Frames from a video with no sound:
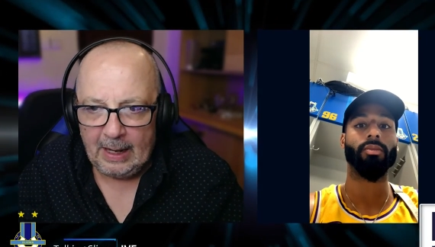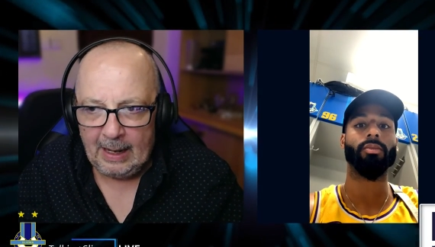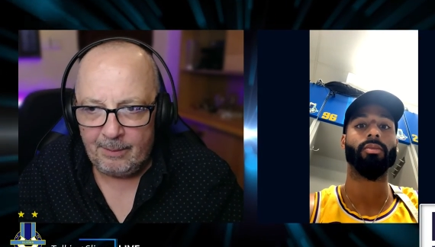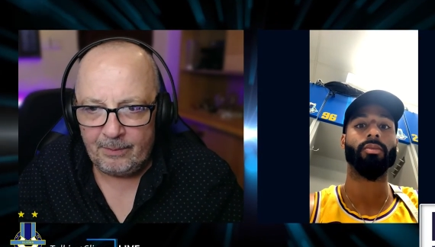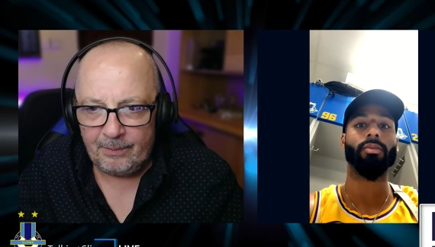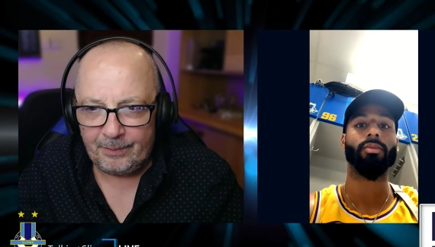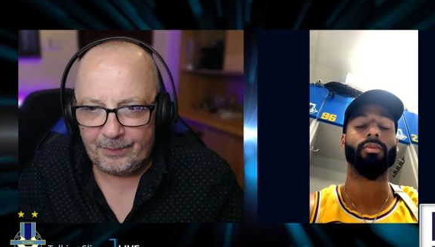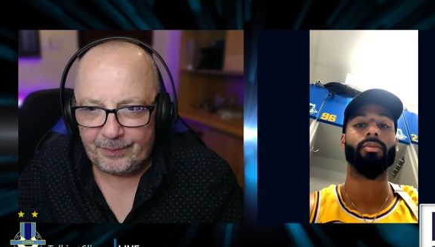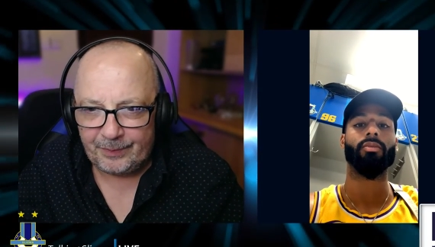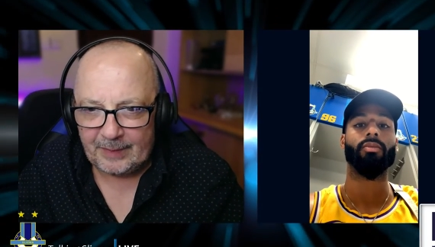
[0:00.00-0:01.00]

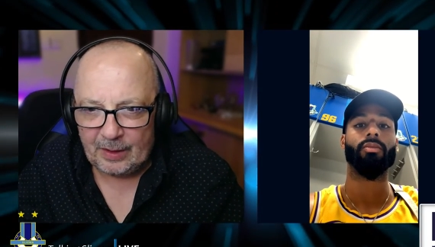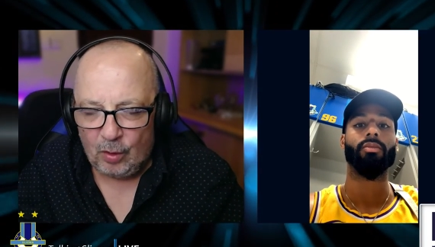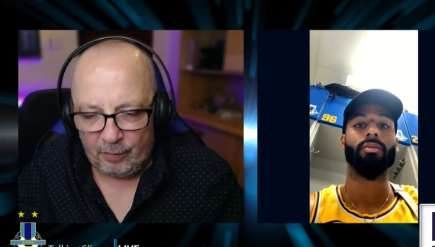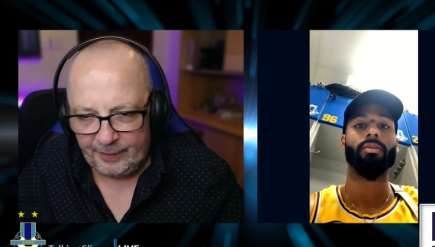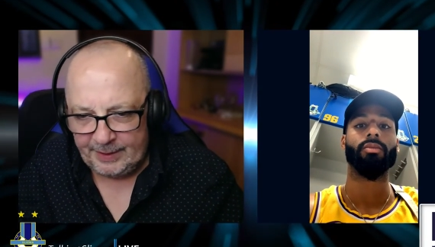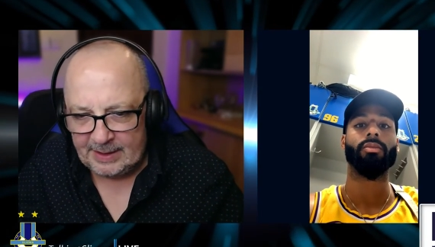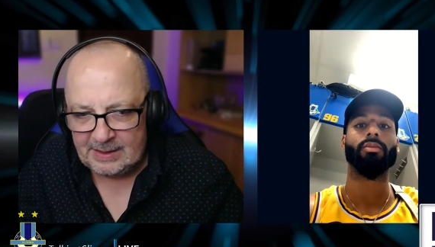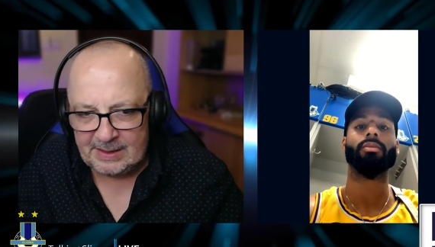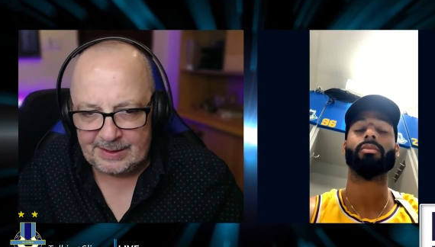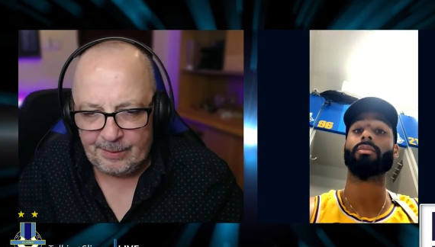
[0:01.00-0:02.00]
Speaker 1: Um,
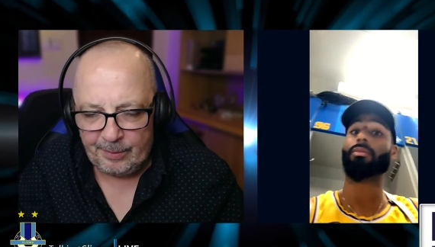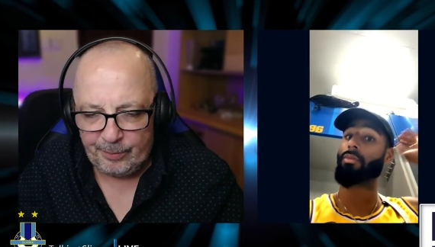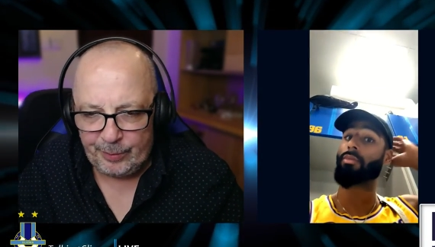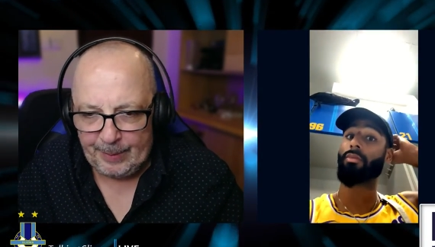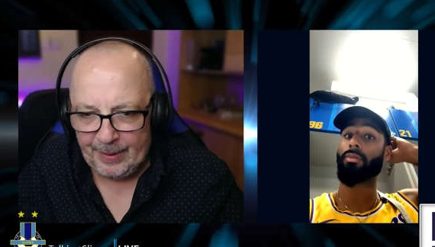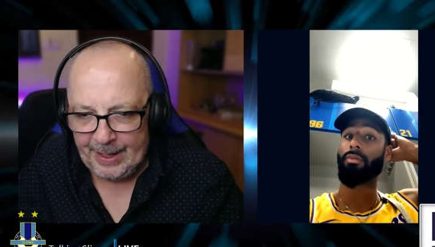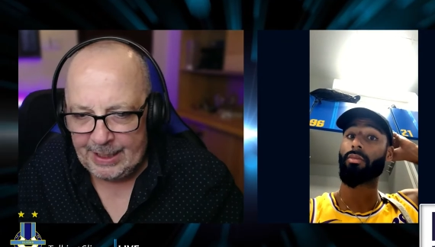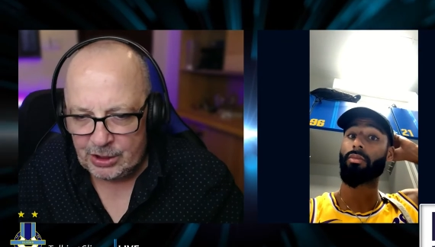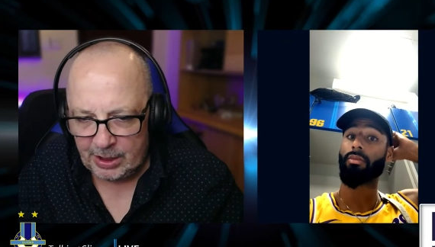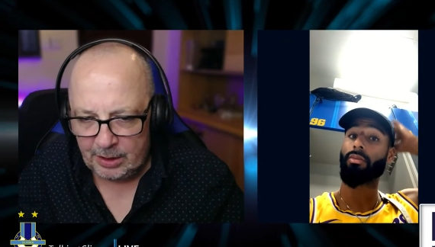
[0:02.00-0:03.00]
confidence,
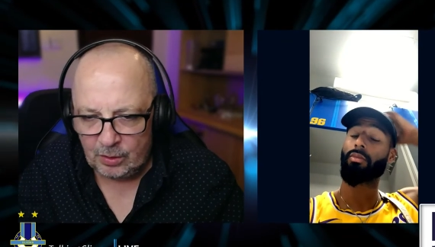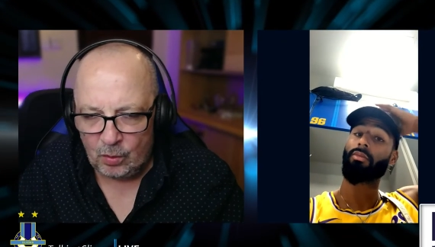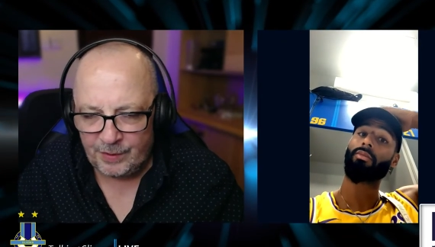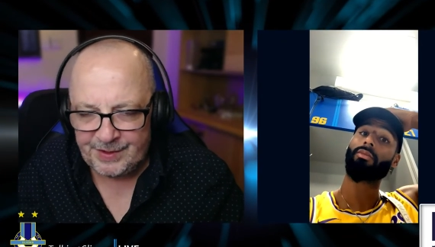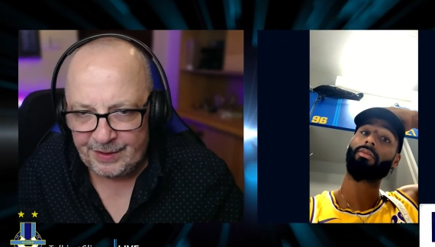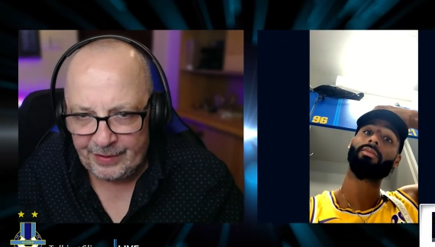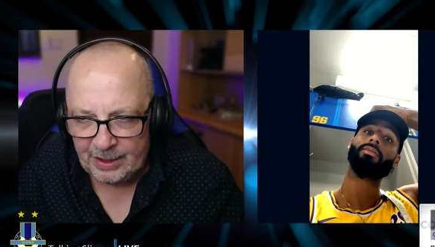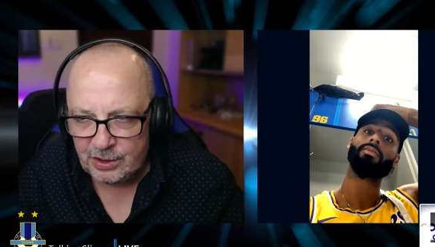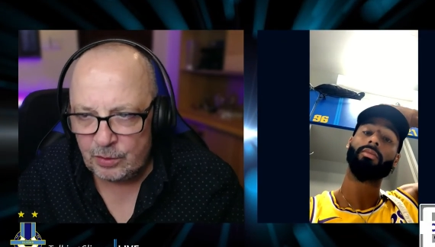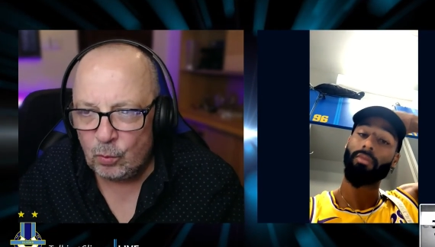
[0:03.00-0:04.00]
preparation,
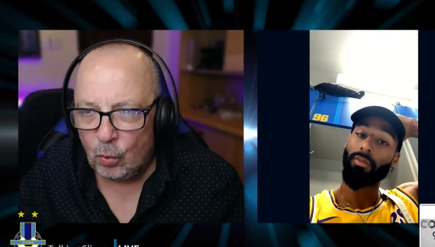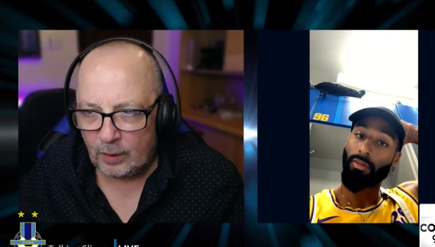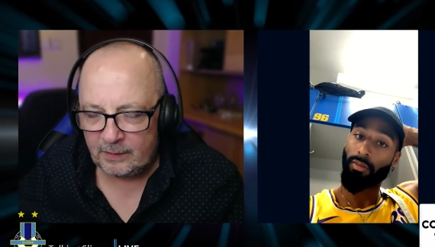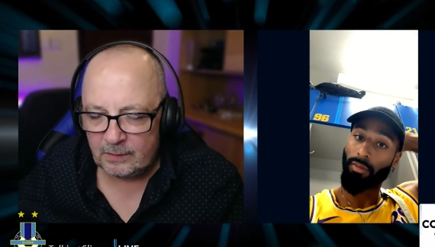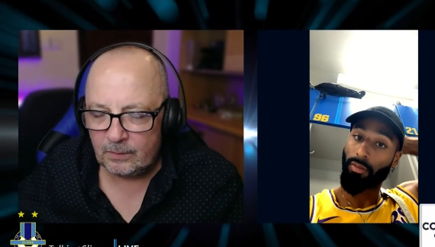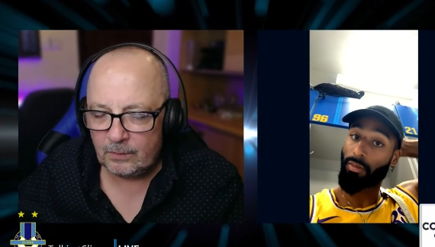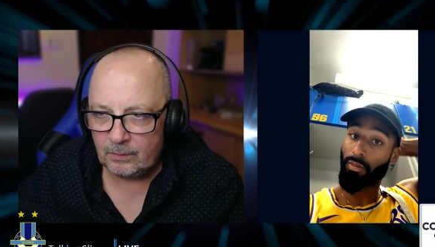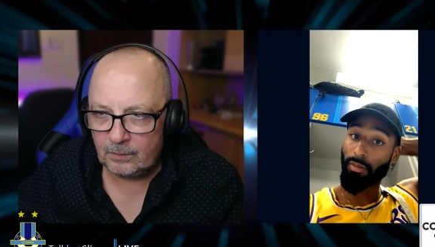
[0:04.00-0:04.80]
concentration, what?